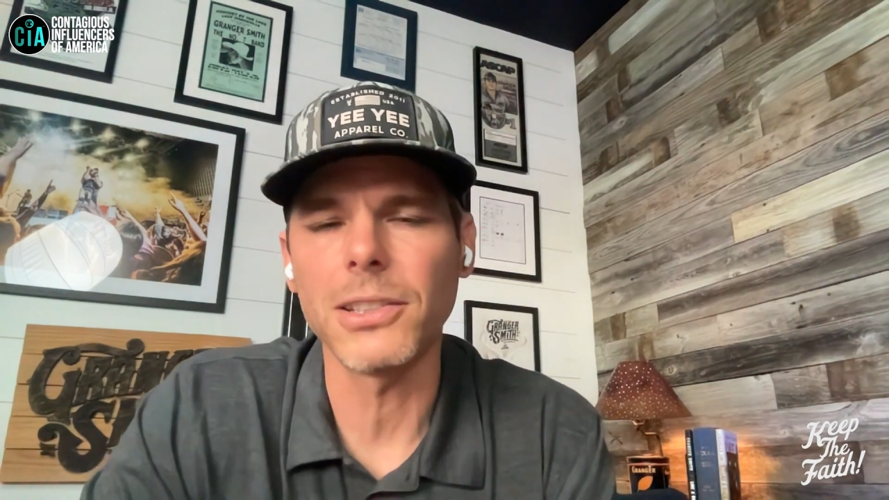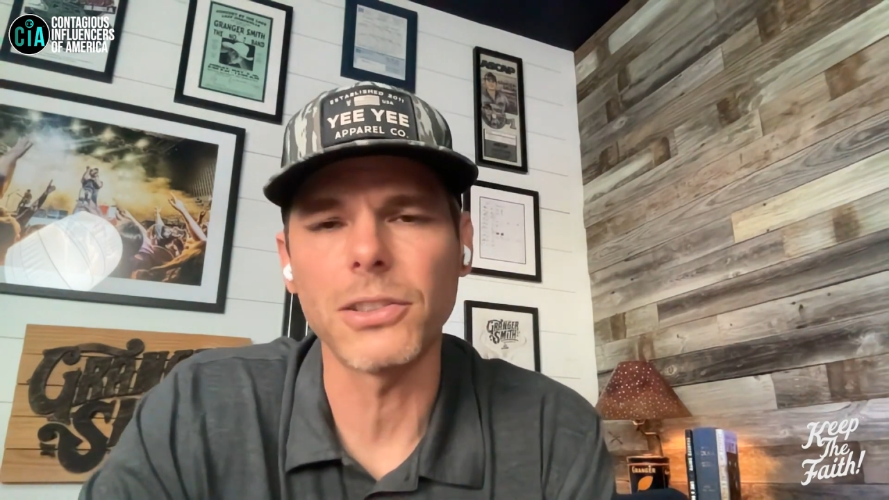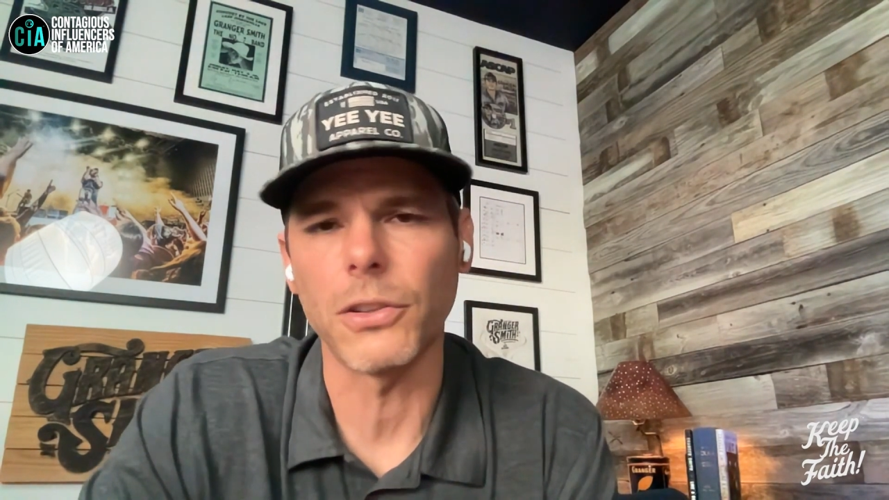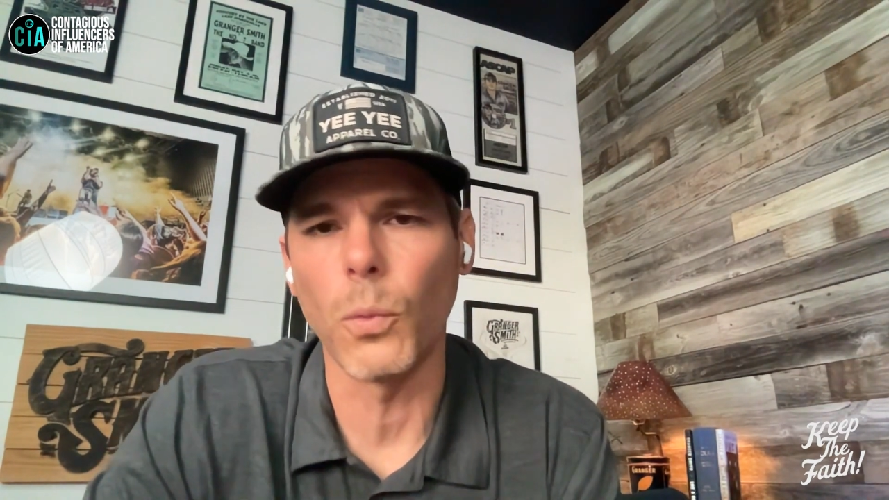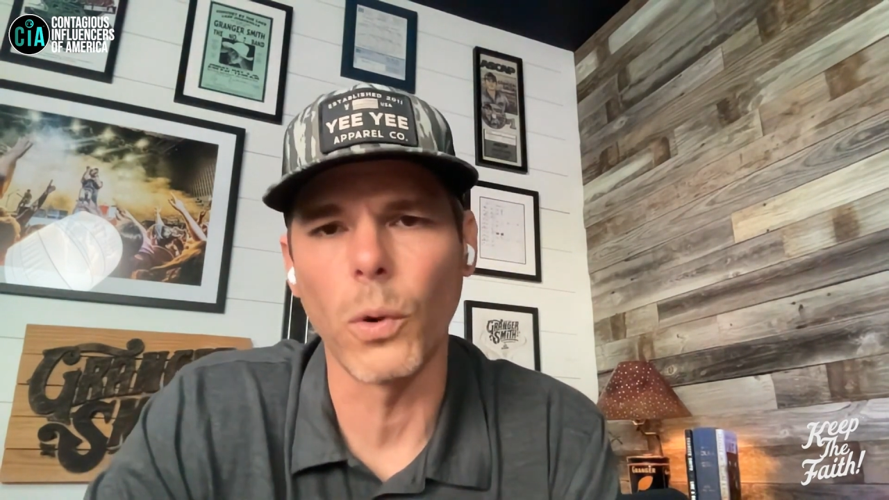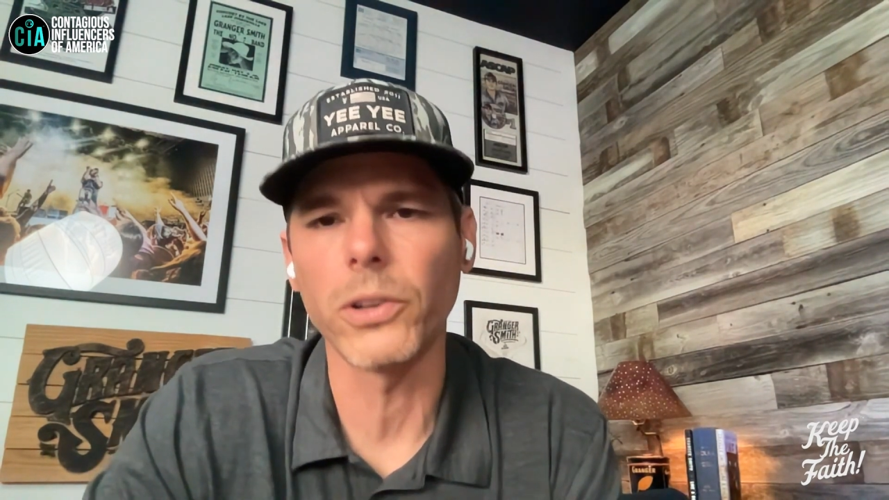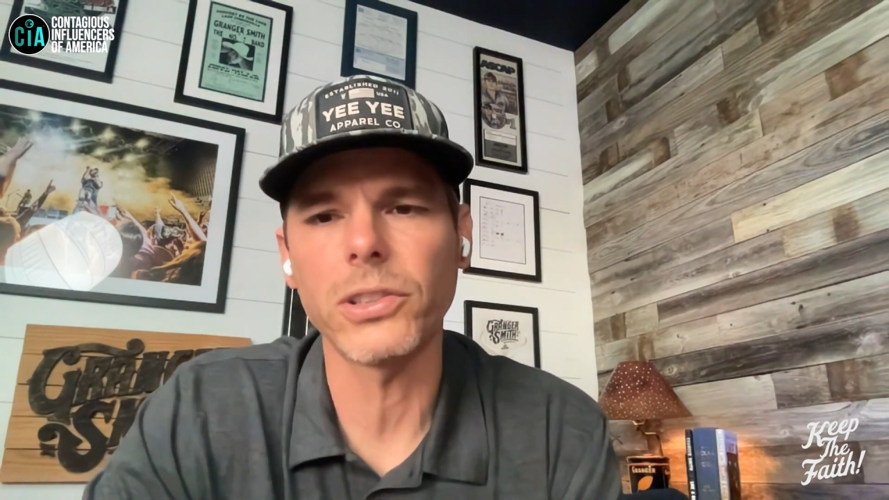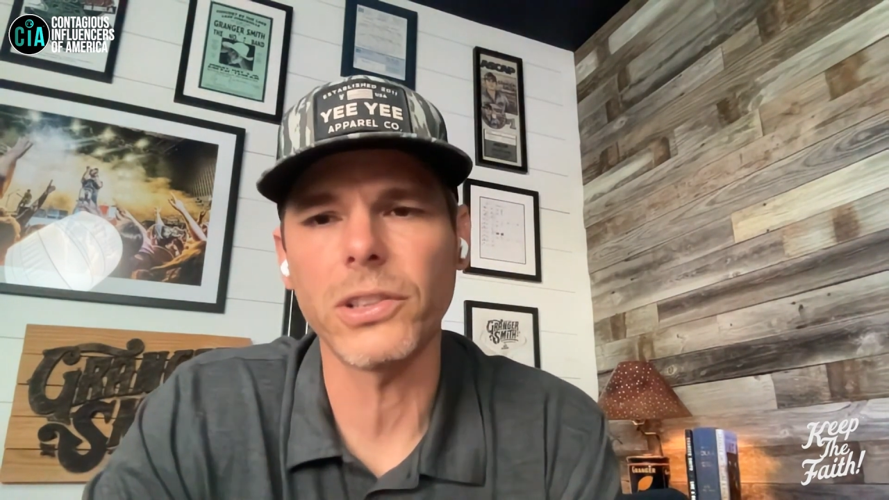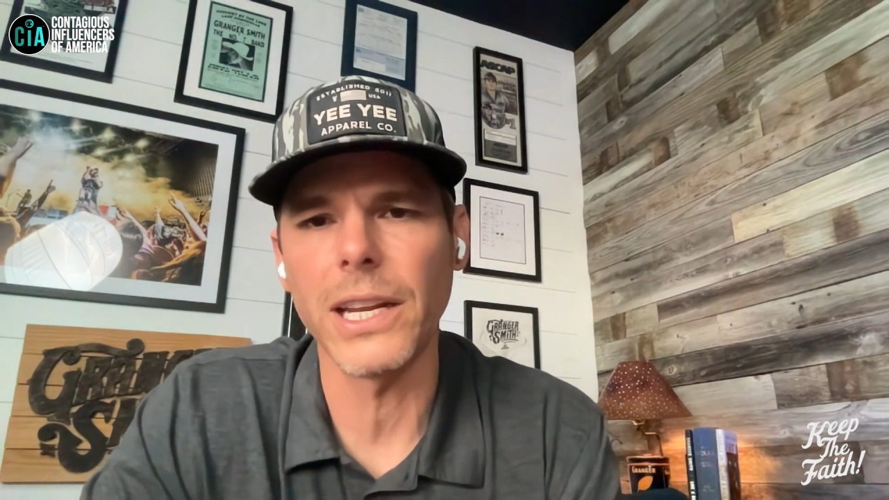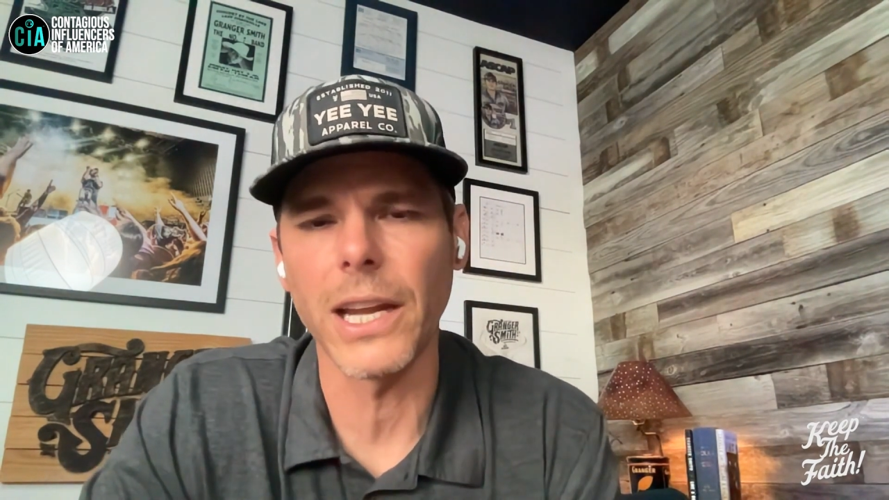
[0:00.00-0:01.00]
This is the
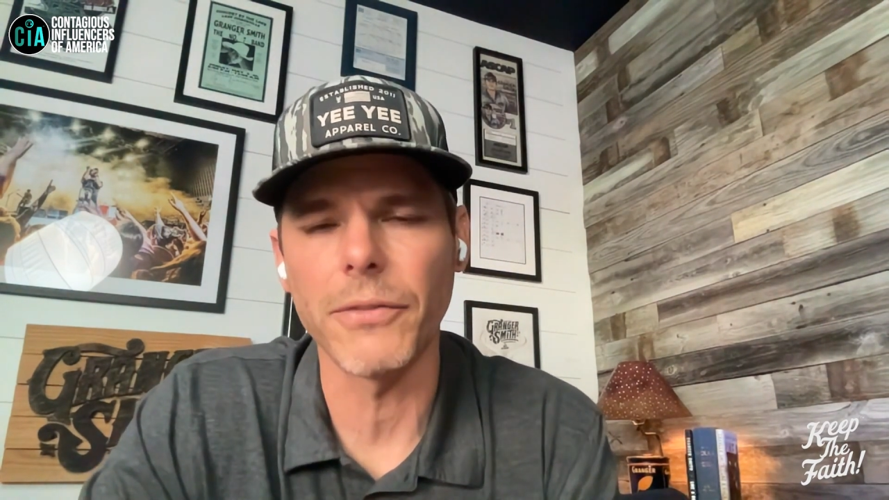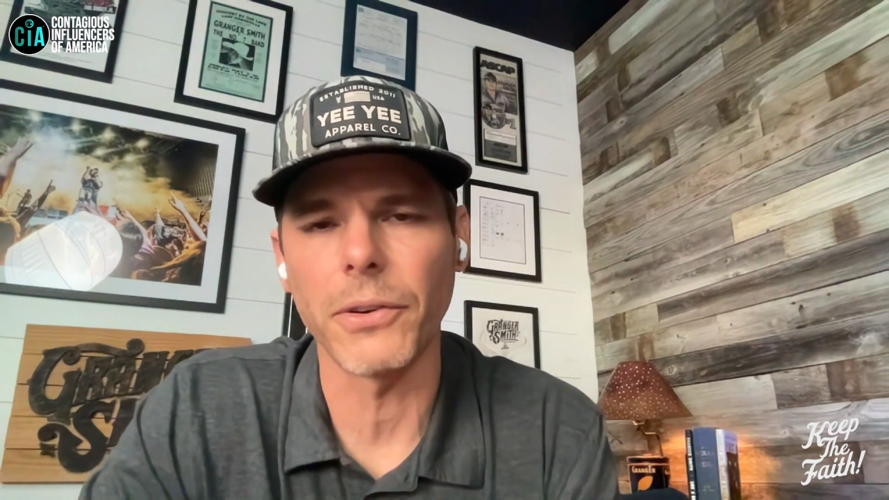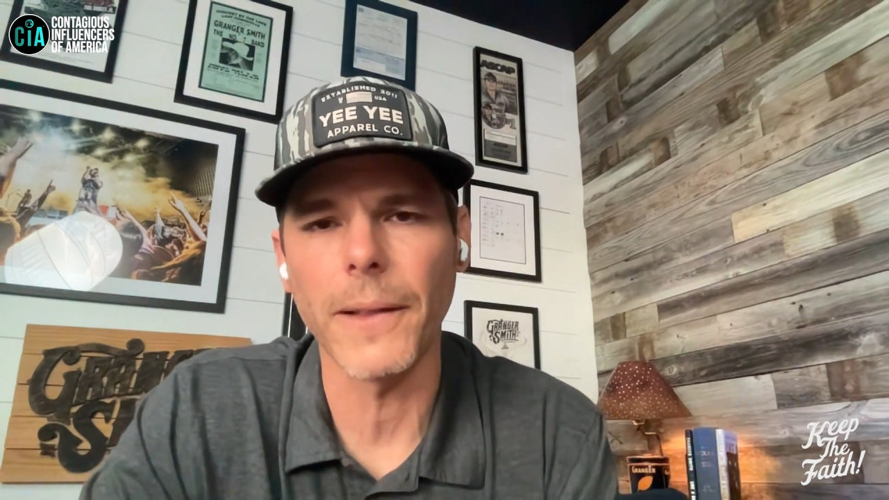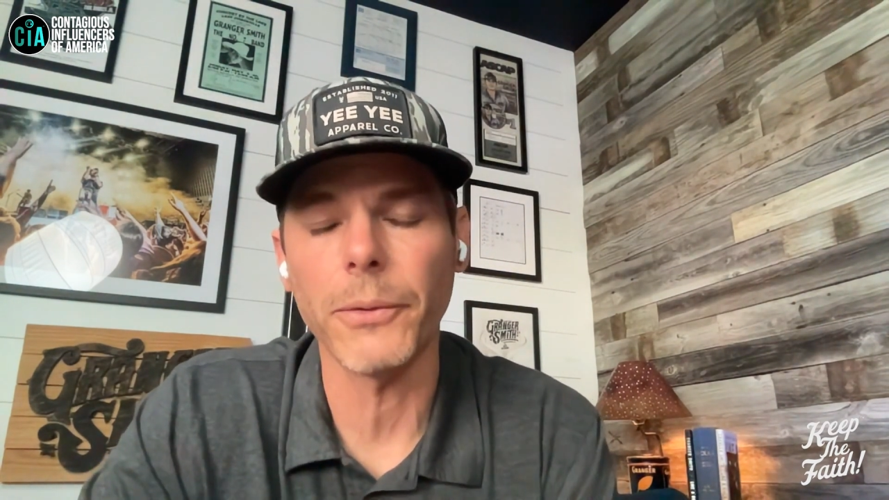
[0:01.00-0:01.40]
worst thing ever.